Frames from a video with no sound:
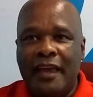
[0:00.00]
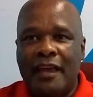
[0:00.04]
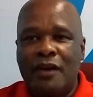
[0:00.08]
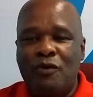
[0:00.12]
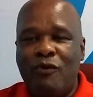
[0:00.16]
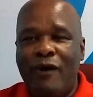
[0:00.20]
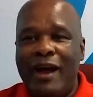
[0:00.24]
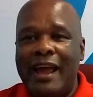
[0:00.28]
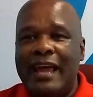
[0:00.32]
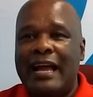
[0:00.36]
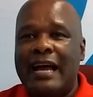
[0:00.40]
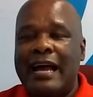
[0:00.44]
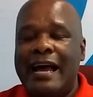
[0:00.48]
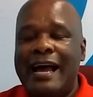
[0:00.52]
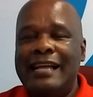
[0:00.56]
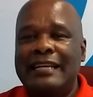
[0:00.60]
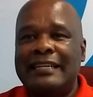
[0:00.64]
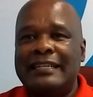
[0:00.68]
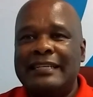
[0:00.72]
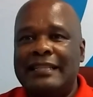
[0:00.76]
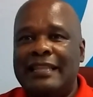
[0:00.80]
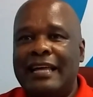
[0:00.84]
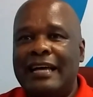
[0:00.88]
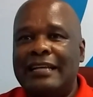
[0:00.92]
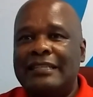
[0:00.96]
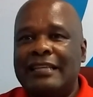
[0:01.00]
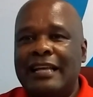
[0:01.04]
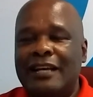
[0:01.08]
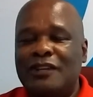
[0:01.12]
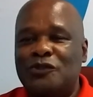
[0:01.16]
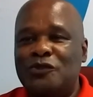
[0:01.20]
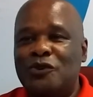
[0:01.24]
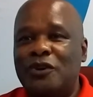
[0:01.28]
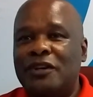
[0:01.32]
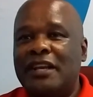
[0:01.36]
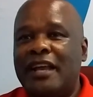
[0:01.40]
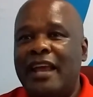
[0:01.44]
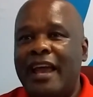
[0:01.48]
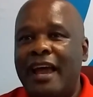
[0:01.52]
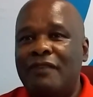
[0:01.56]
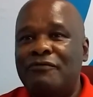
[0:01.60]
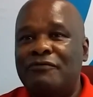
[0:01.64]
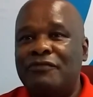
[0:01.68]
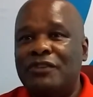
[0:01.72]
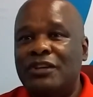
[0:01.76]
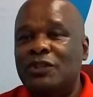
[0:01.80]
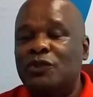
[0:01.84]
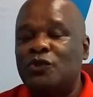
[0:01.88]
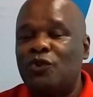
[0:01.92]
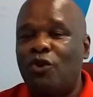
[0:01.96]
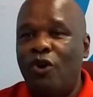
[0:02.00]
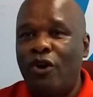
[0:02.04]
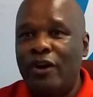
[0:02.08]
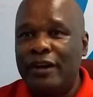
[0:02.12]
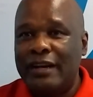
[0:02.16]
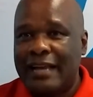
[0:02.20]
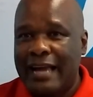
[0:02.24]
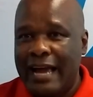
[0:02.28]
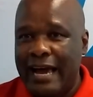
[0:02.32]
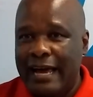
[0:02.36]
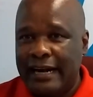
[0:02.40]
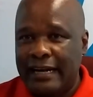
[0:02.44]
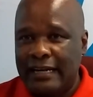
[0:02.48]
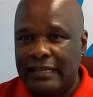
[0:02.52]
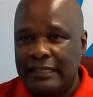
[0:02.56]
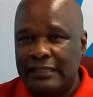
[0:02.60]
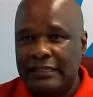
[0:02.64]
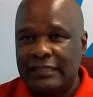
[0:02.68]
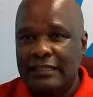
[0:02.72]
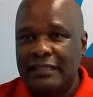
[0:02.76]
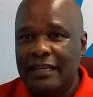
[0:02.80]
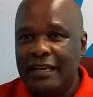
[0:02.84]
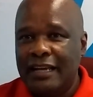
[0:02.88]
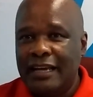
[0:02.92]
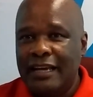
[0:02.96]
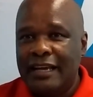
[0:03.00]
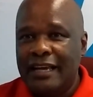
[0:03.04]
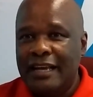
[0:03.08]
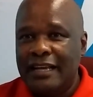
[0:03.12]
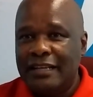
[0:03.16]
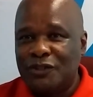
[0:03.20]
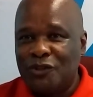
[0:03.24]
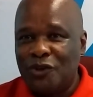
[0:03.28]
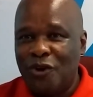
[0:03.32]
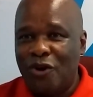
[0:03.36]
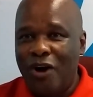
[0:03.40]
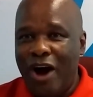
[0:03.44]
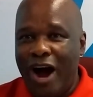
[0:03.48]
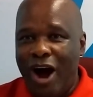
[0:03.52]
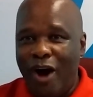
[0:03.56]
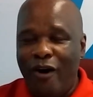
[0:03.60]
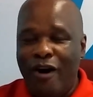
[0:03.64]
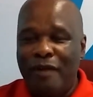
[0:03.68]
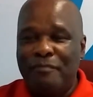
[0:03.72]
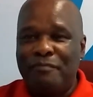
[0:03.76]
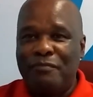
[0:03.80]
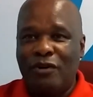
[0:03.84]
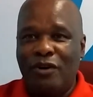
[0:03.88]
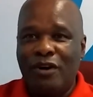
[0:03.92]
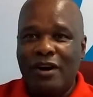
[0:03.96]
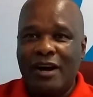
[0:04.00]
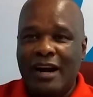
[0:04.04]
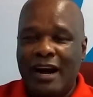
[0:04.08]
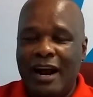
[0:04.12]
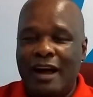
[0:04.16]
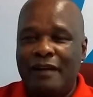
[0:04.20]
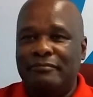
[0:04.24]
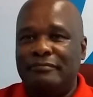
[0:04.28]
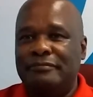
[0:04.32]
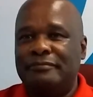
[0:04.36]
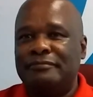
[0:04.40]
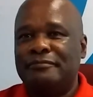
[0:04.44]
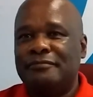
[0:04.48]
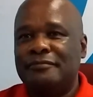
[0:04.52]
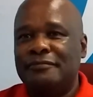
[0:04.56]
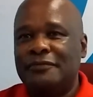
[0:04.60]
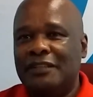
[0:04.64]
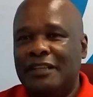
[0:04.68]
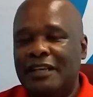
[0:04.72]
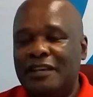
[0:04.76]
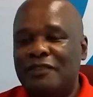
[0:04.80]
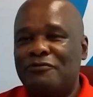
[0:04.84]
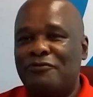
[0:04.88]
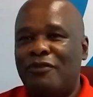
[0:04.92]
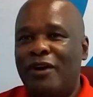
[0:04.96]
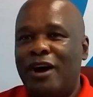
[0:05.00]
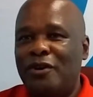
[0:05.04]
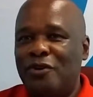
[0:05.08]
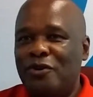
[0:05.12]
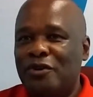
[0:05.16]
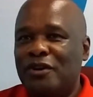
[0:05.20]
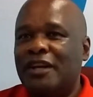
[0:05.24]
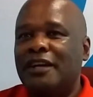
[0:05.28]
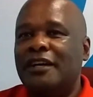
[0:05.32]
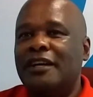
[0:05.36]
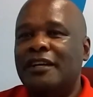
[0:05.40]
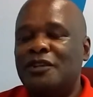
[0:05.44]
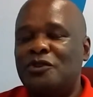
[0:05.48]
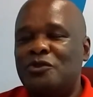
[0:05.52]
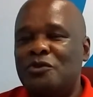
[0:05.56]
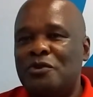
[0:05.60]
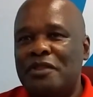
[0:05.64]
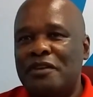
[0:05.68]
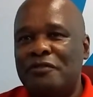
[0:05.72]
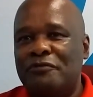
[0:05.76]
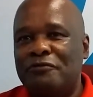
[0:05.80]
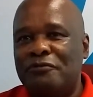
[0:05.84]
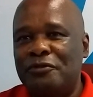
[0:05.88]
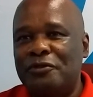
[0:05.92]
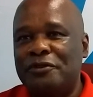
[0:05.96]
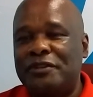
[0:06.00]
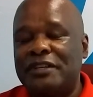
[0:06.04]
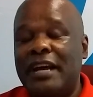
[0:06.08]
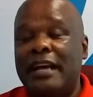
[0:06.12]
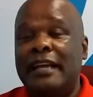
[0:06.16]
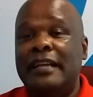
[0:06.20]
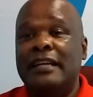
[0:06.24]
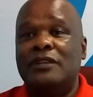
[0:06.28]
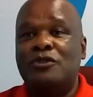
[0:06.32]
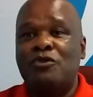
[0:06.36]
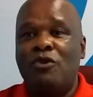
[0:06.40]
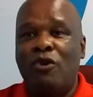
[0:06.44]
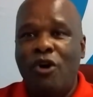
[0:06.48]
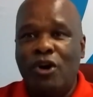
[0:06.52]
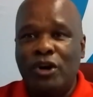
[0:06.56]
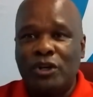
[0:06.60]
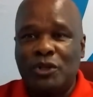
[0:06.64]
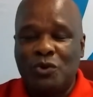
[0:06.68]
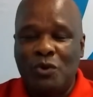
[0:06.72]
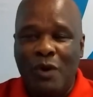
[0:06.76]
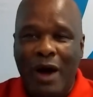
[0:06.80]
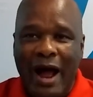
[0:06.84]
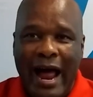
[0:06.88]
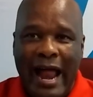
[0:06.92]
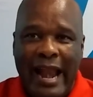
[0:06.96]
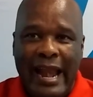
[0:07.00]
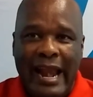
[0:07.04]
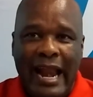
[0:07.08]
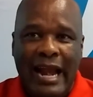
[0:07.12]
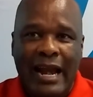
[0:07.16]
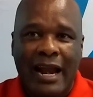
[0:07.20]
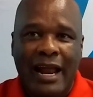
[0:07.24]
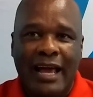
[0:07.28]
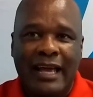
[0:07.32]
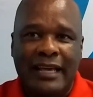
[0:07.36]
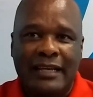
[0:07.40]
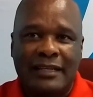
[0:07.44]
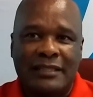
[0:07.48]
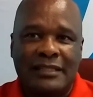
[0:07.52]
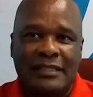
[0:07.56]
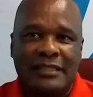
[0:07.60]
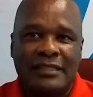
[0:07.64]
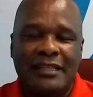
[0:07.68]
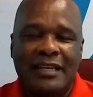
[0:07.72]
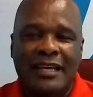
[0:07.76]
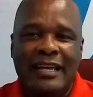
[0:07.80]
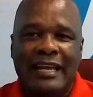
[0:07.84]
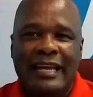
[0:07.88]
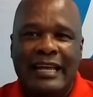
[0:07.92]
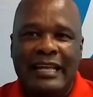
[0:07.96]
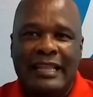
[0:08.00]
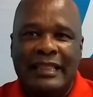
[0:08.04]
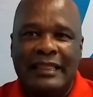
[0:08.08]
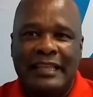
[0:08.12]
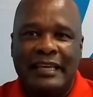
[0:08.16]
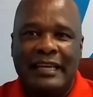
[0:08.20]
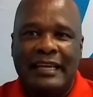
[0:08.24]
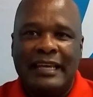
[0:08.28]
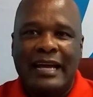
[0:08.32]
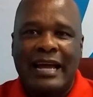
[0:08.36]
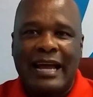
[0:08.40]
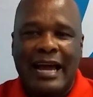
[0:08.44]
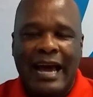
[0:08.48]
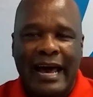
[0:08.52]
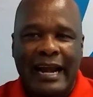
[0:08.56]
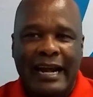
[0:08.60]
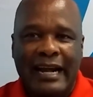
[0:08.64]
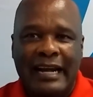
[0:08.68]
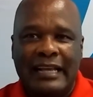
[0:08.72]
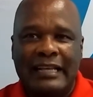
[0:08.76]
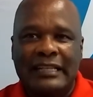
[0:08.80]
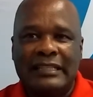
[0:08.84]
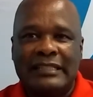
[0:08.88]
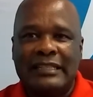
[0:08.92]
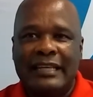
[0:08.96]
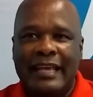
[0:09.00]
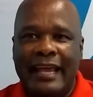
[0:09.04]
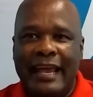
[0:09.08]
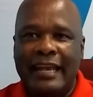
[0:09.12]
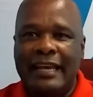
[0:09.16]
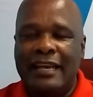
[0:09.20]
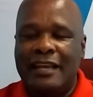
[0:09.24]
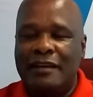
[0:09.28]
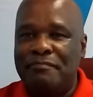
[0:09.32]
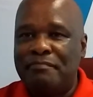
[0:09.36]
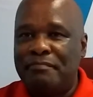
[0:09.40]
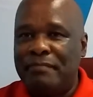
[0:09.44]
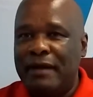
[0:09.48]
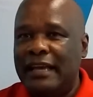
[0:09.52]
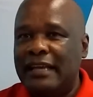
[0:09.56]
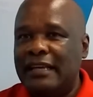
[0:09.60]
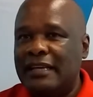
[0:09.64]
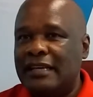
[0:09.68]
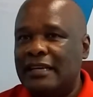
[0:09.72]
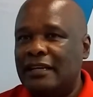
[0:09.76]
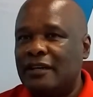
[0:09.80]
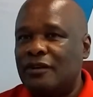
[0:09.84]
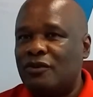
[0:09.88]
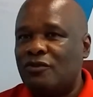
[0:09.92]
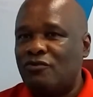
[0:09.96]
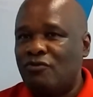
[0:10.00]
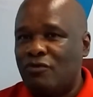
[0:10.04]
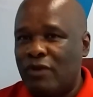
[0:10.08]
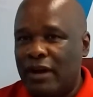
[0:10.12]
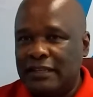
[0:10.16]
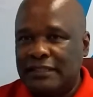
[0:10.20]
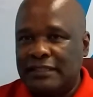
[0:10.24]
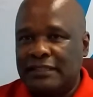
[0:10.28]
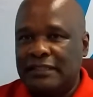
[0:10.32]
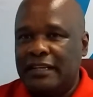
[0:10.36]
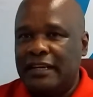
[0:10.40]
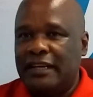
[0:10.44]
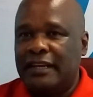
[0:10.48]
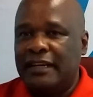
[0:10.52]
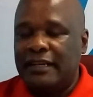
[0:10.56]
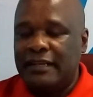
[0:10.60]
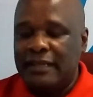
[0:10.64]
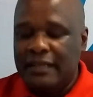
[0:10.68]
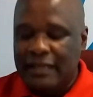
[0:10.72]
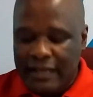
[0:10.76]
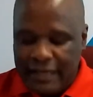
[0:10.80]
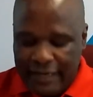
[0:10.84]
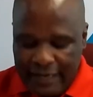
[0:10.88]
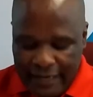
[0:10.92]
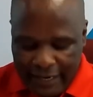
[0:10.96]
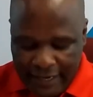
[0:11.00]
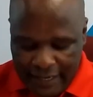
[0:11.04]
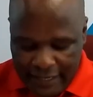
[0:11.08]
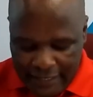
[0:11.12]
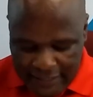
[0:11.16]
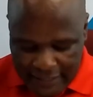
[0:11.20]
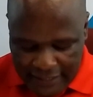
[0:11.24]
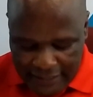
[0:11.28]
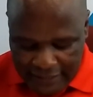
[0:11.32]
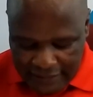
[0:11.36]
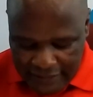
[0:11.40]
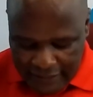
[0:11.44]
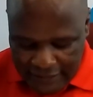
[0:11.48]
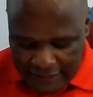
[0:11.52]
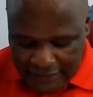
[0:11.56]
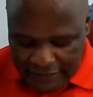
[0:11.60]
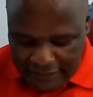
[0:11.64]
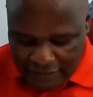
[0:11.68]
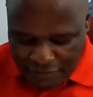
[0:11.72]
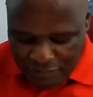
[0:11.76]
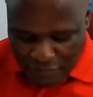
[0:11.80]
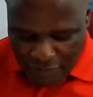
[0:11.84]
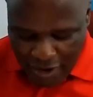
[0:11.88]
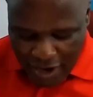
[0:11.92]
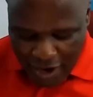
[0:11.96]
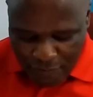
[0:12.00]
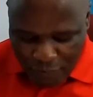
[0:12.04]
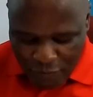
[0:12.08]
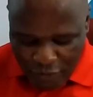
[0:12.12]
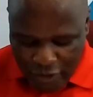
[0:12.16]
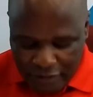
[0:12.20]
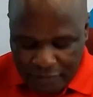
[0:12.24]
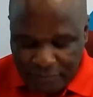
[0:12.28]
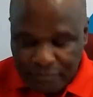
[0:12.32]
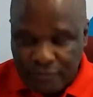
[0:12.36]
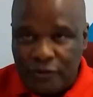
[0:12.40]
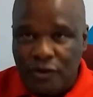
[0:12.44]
We're a country that does not have its own currency. So our program, if we're looking into the future, it ought to analyze the currency and the banking question in Zimbabwe.